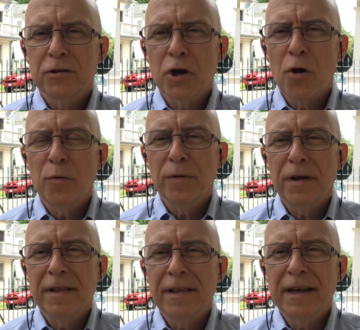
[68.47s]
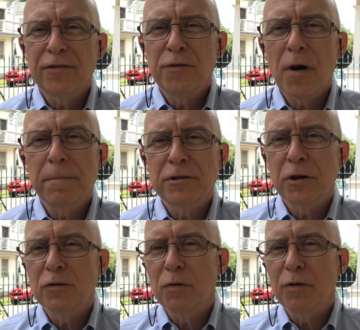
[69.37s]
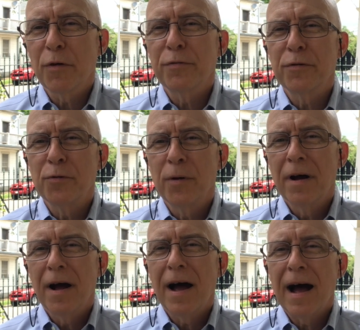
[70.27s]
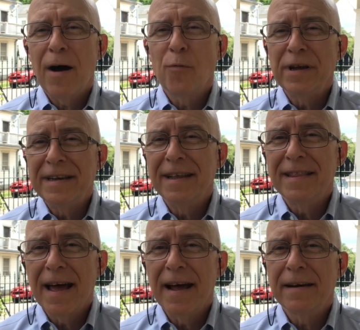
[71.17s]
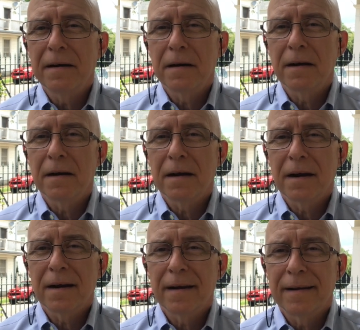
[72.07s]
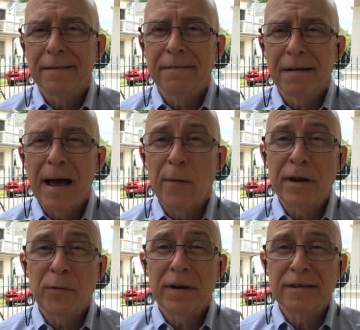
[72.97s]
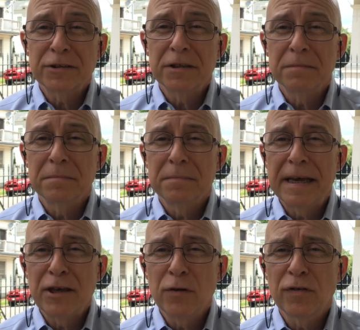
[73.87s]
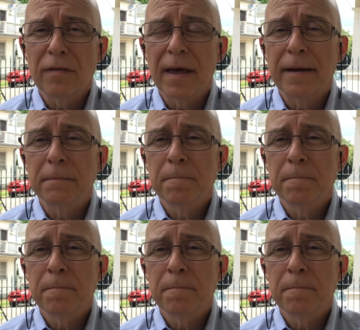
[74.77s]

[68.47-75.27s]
So in the next few episodes, we'll go through how we did that and how anyone else can make use of that.